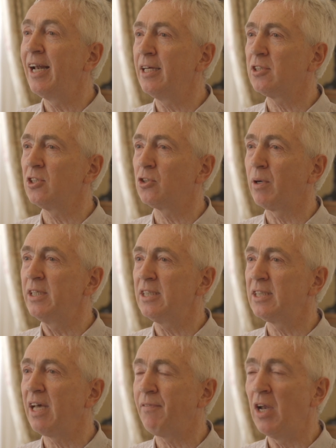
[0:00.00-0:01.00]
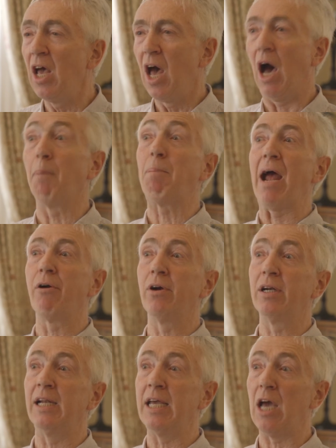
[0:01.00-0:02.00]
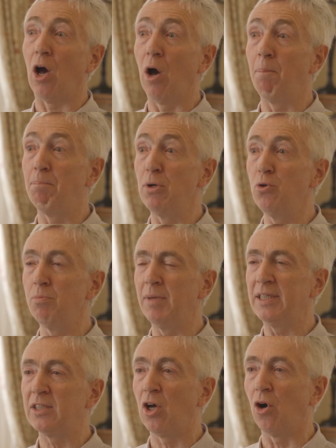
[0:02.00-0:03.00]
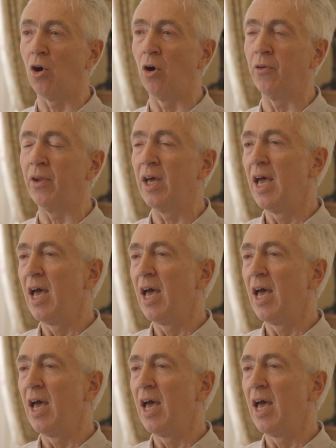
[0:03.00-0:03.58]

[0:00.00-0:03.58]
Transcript: Elliot is 27. Apparently, her bloom is gone.